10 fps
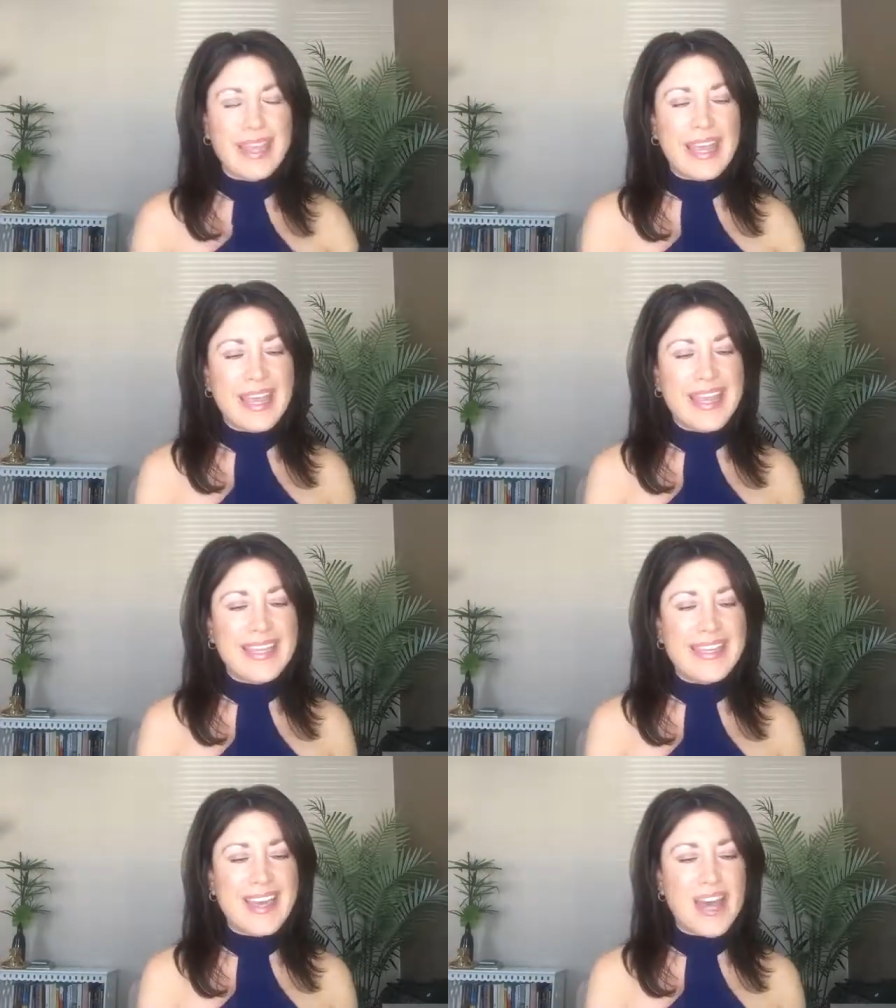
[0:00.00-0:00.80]

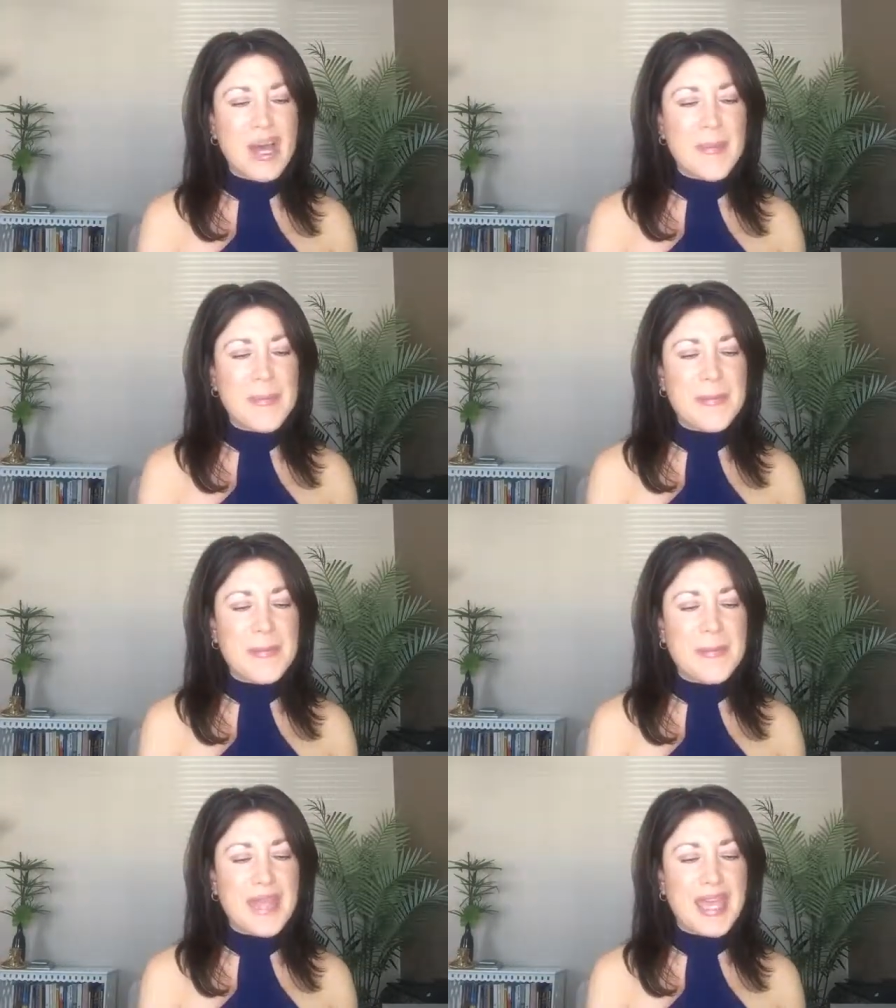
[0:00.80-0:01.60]

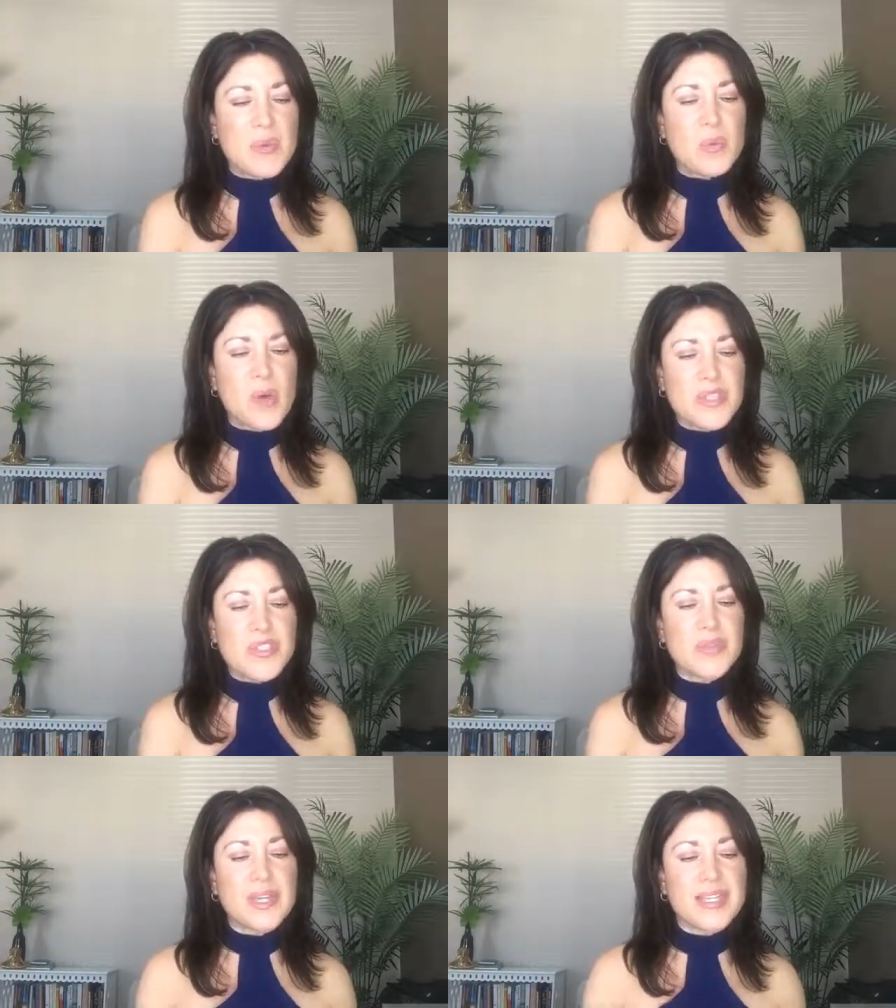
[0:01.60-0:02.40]
And
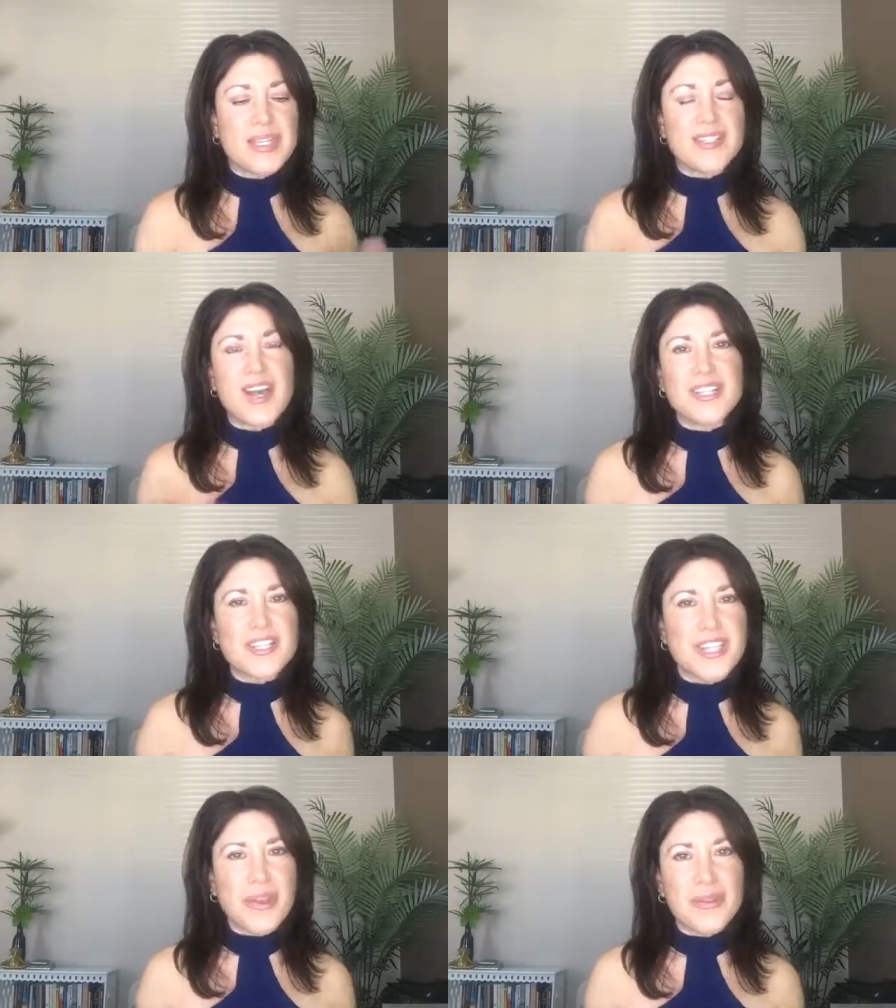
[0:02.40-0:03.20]
once you can
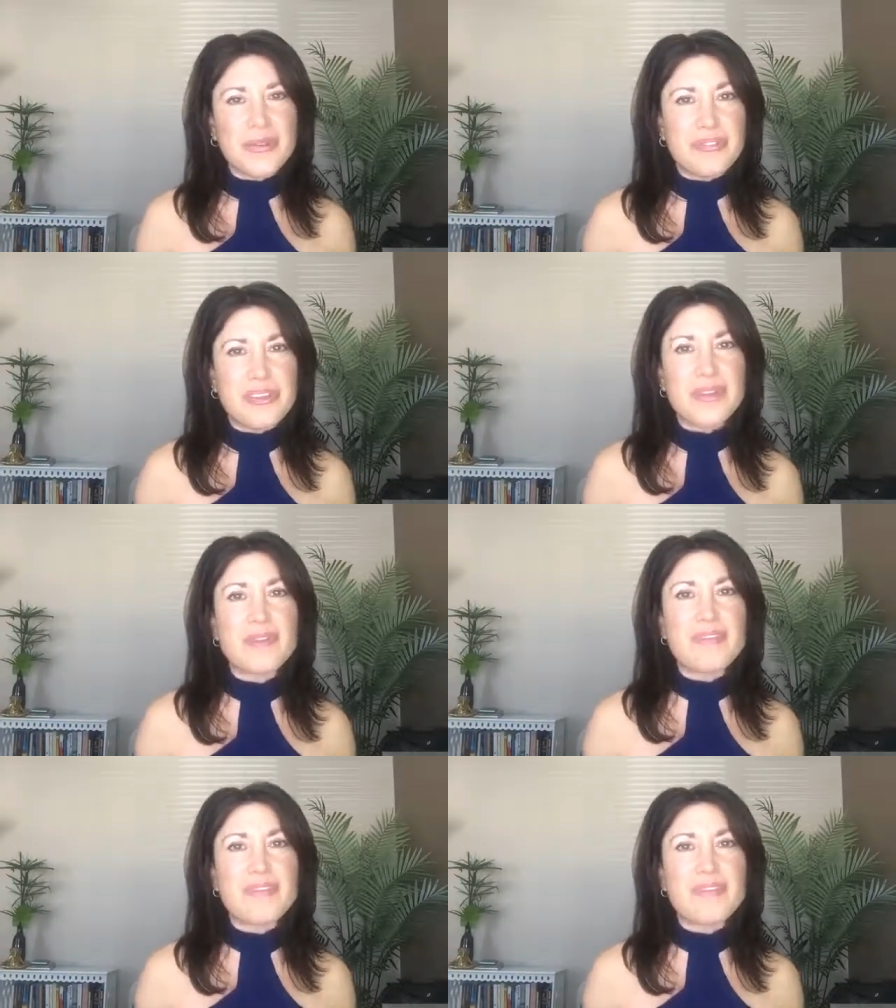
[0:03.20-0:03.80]
acknowledge how you feel,